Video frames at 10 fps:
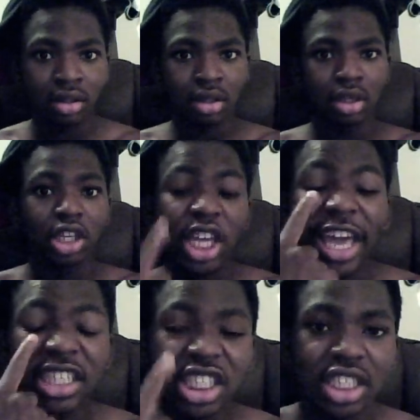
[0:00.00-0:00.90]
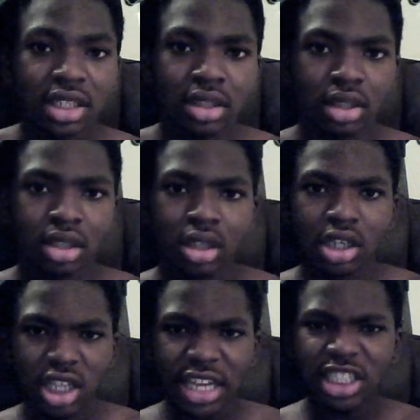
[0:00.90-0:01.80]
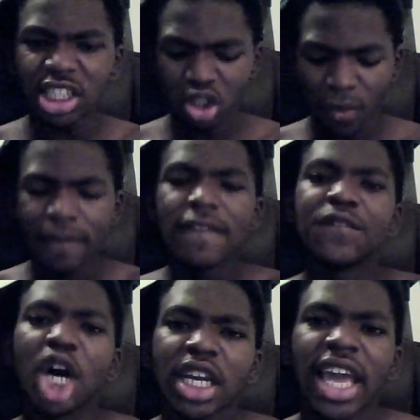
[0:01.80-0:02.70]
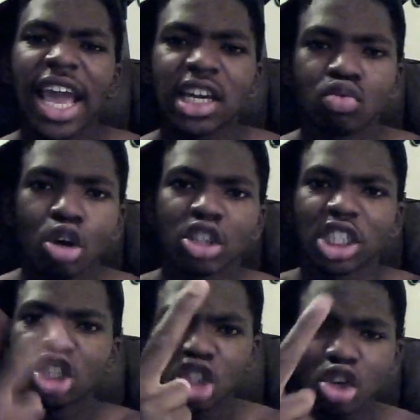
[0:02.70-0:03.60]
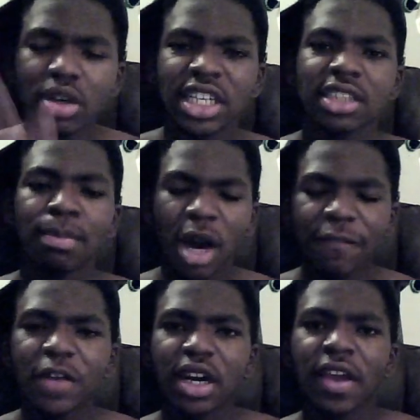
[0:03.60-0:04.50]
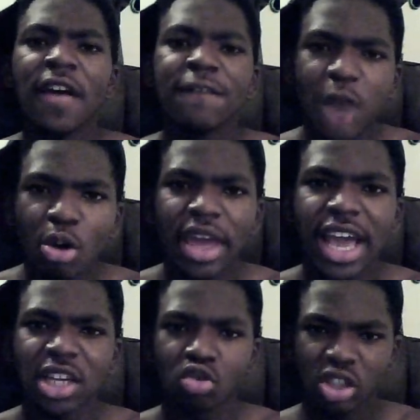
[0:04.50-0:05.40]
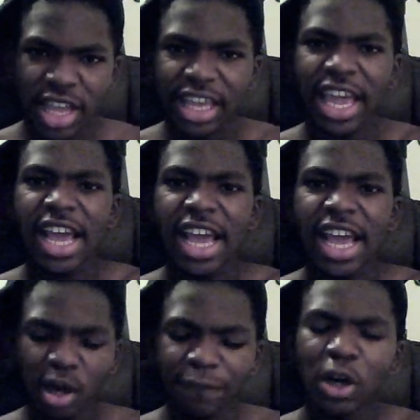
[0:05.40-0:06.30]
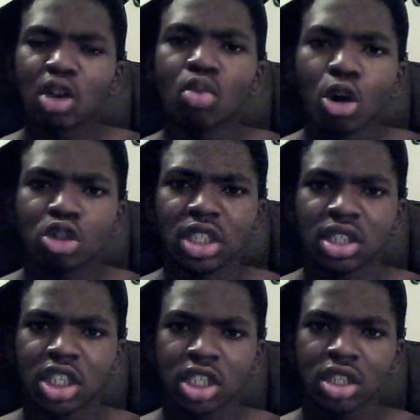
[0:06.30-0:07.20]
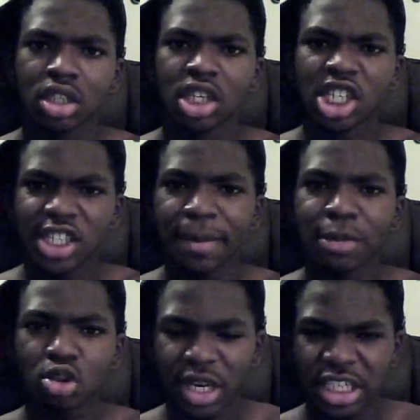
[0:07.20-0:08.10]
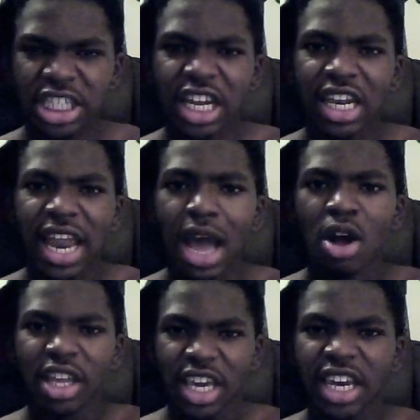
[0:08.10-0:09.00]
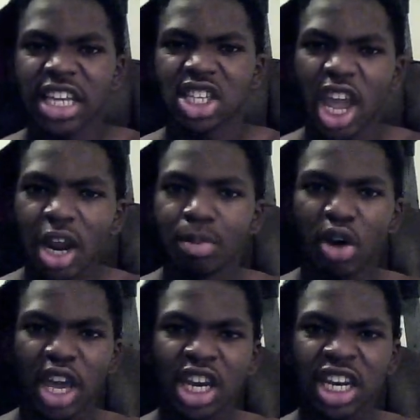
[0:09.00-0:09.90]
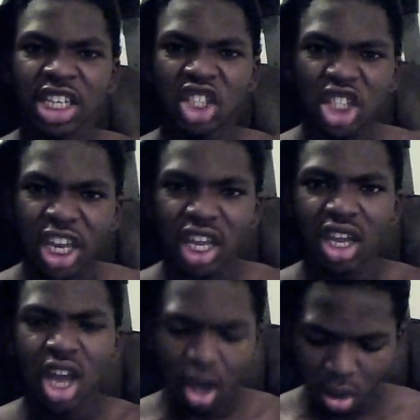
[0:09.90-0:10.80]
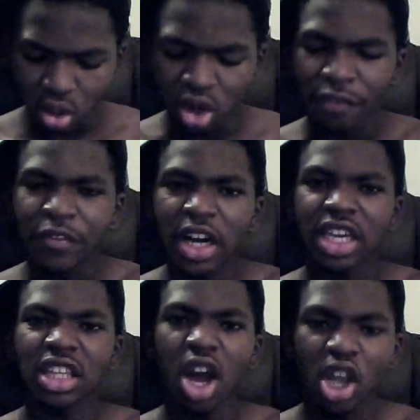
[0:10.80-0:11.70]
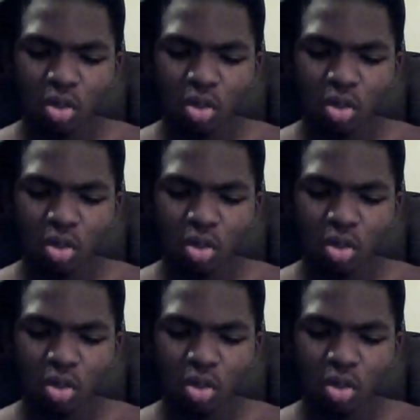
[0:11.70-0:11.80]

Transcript: Catch this. So I seen two funky ass roaches, two of these motherfucking funky ass, stanky ass motherfucking roaches sitting between each other loud, getting his hair braided and shit. I don't know who the fuck he thought he was.